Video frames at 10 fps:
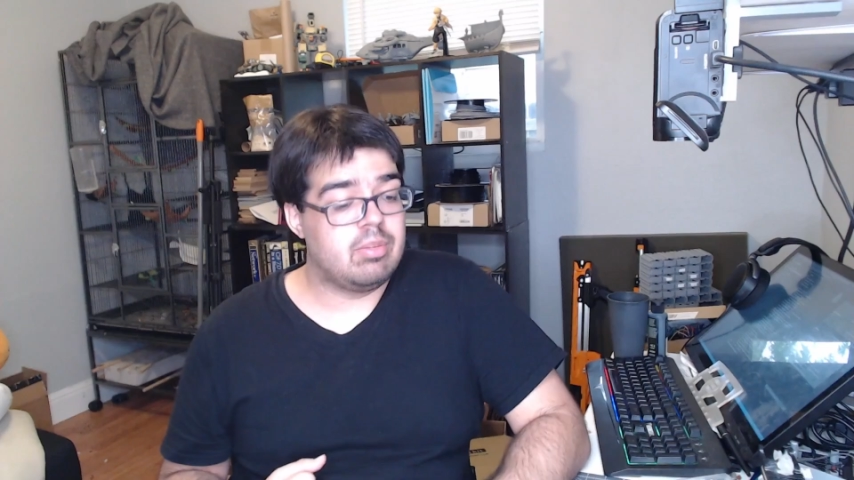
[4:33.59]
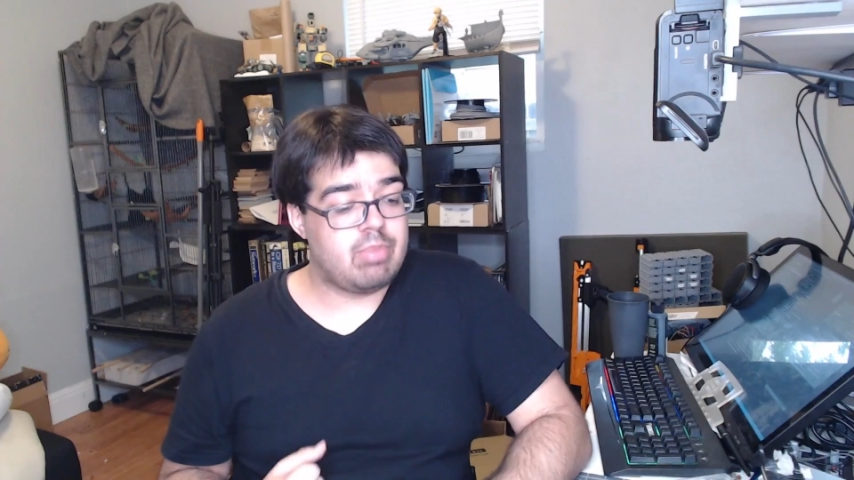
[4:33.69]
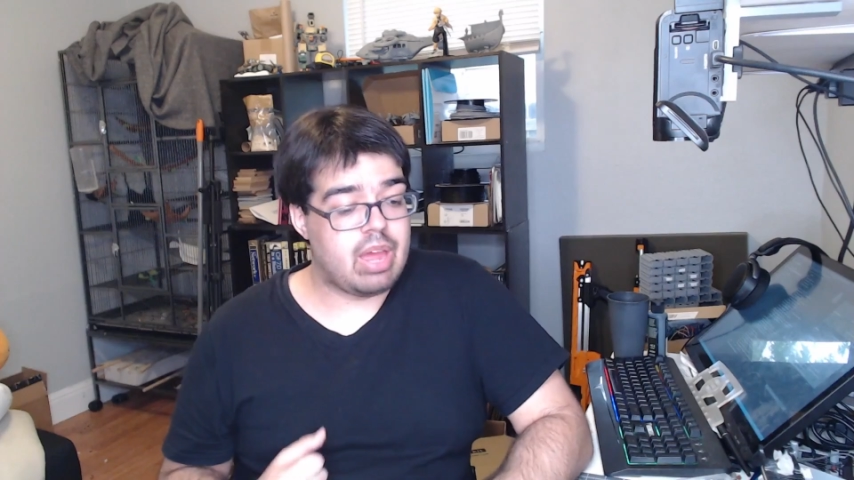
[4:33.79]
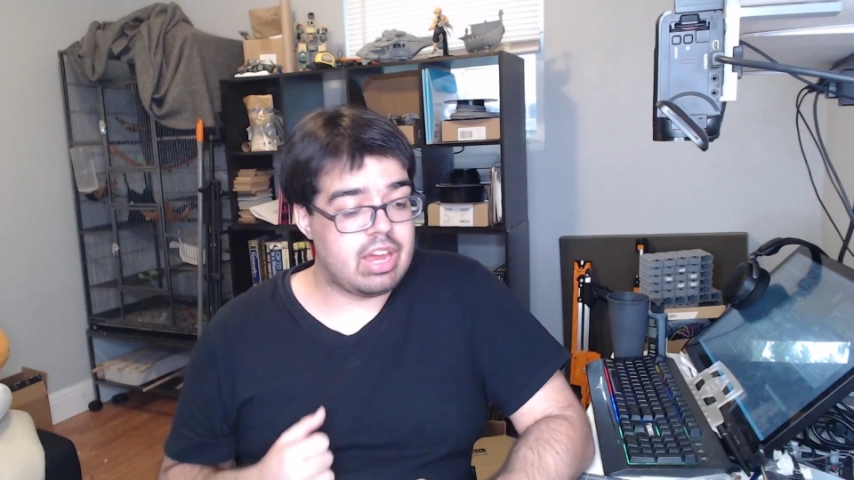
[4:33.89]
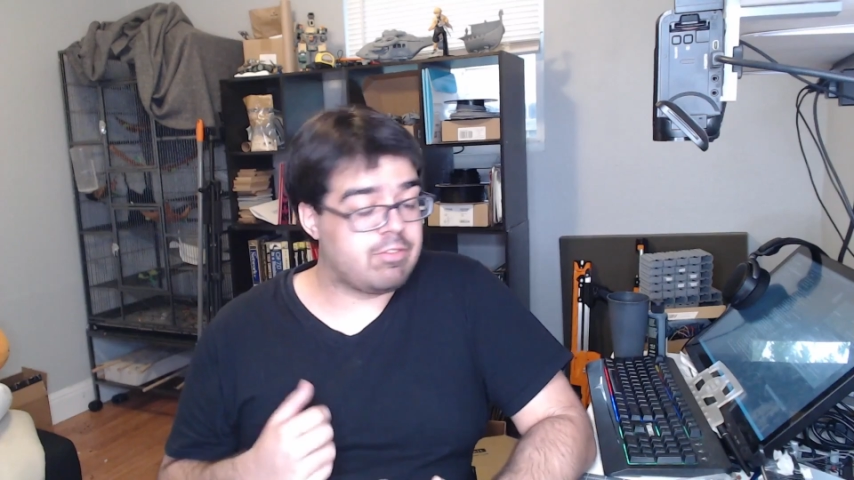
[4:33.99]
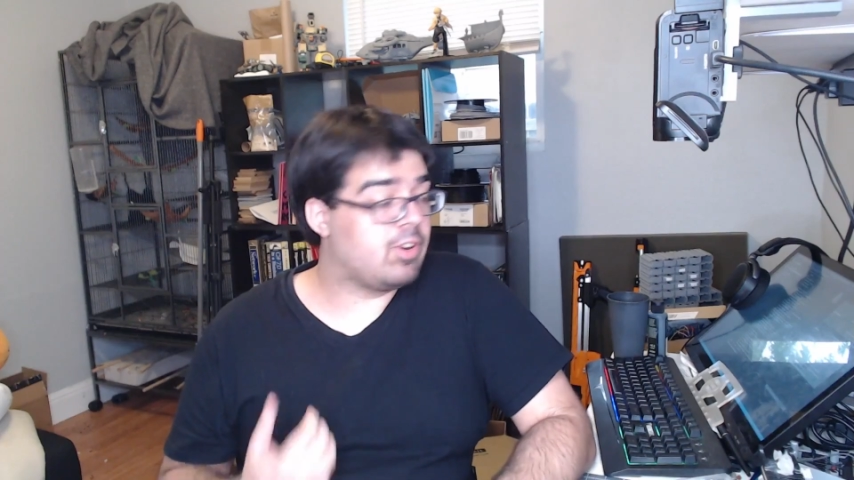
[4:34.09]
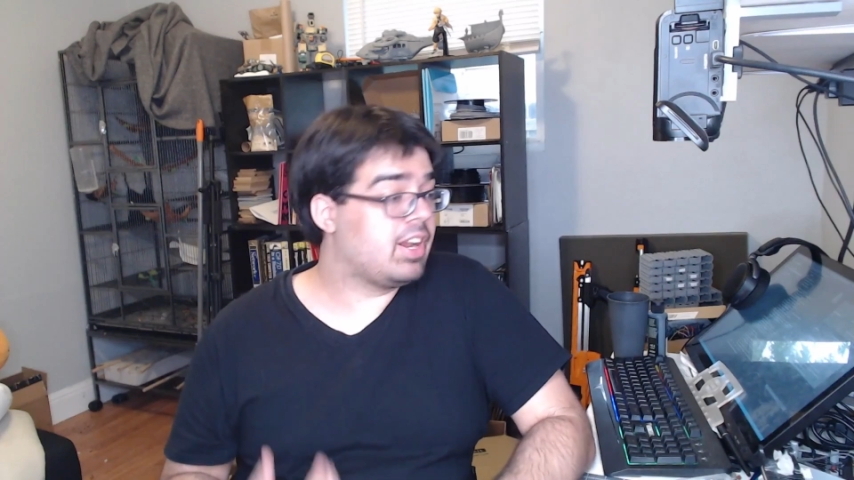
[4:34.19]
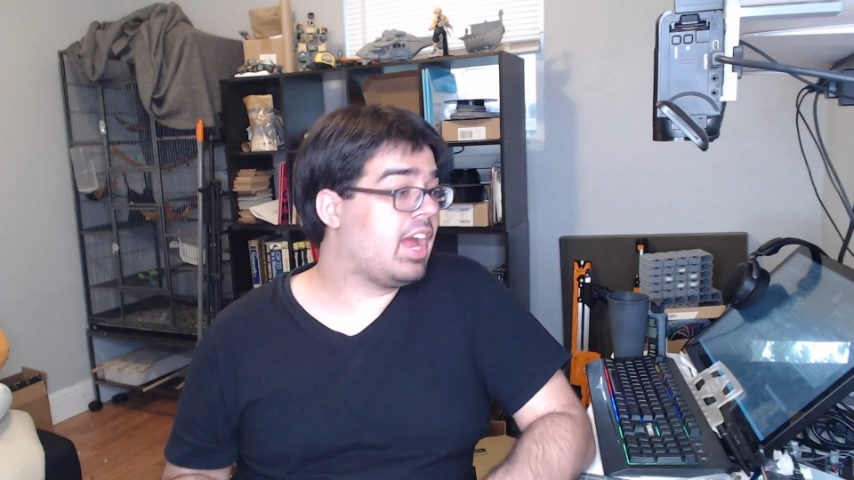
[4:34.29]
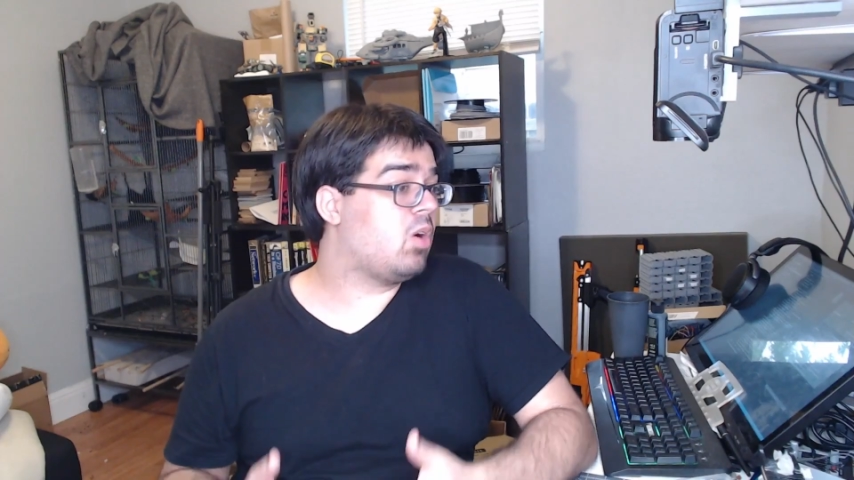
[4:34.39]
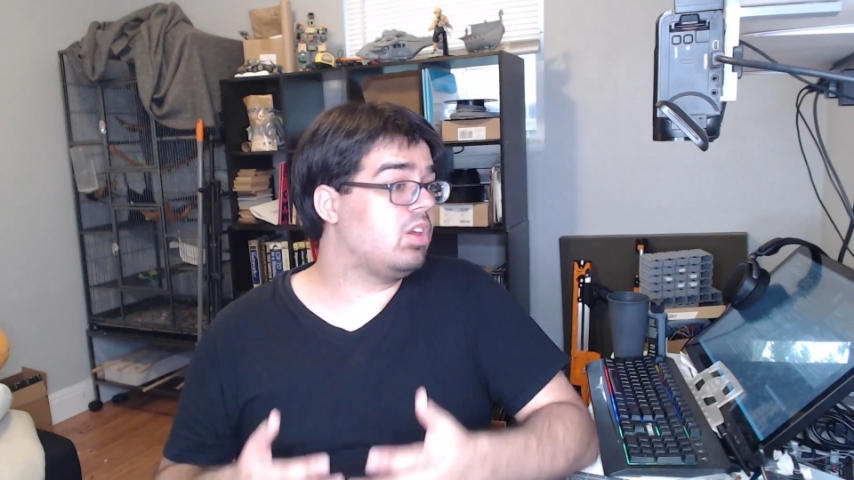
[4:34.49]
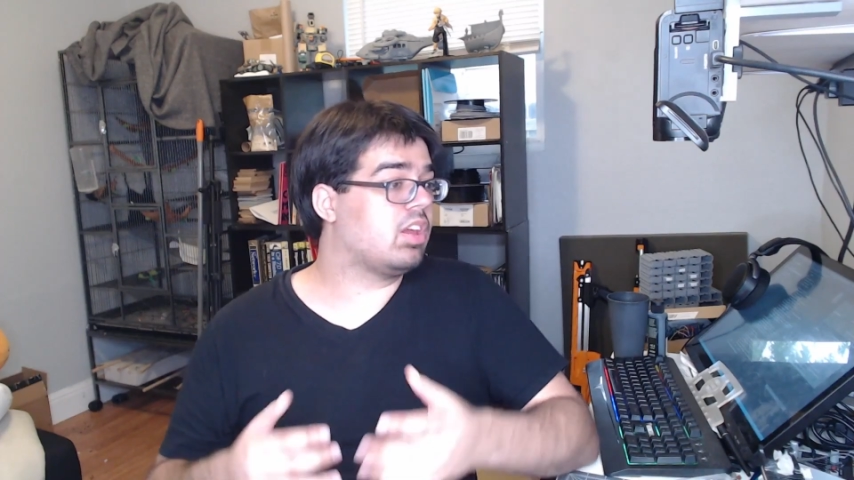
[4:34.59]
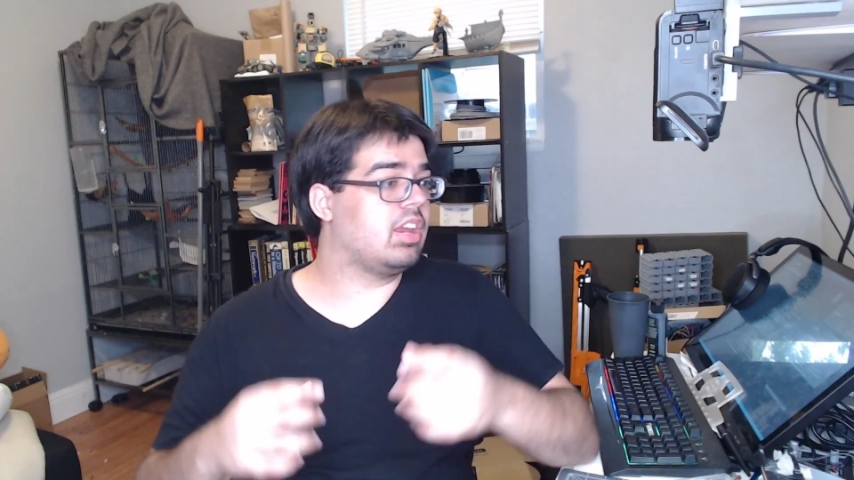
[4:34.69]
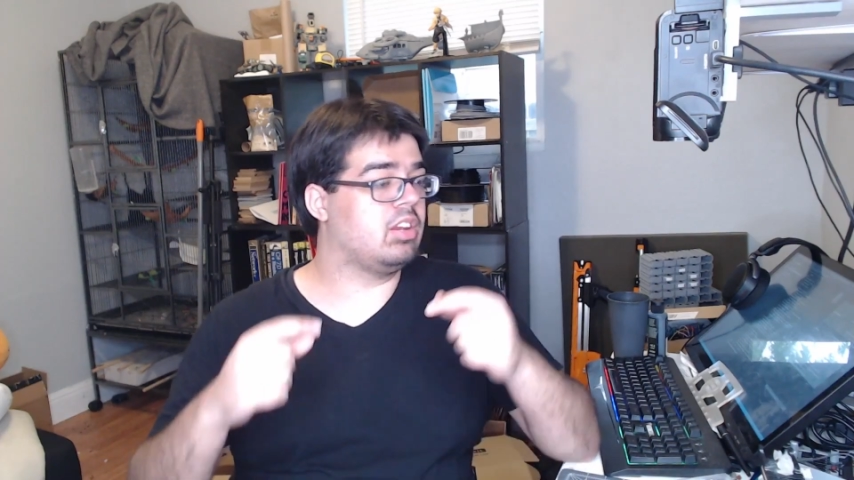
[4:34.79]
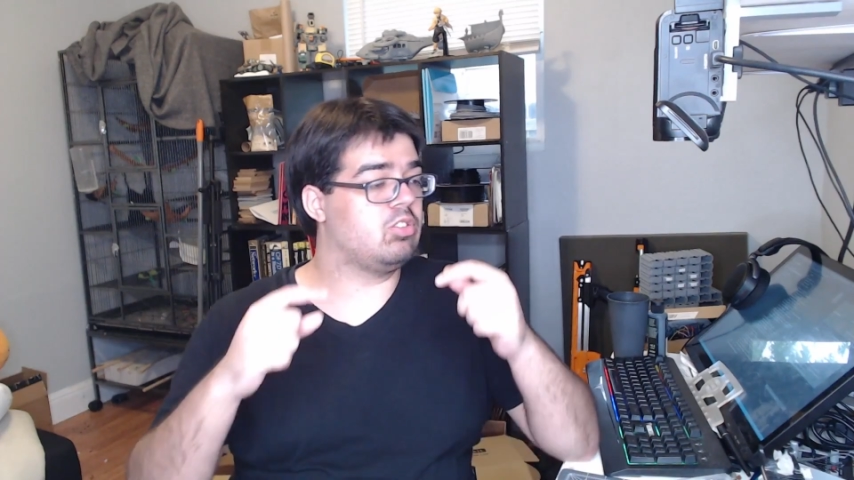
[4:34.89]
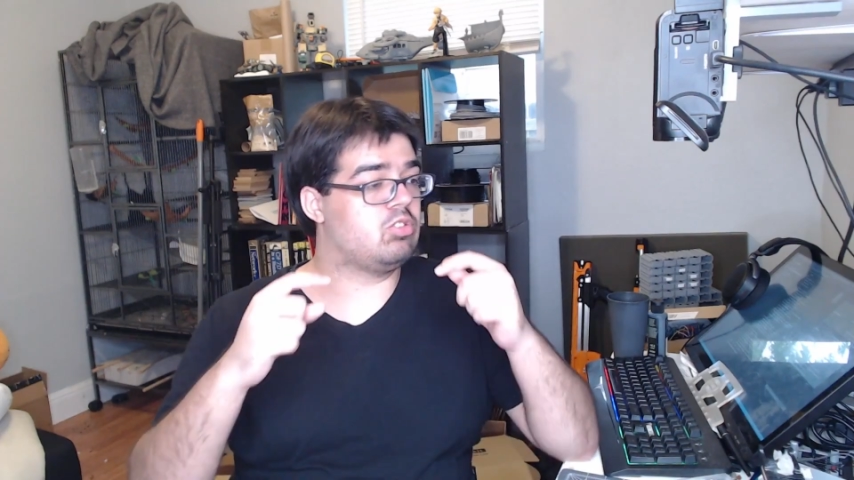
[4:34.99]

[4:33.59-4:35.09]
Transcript: But for now, you can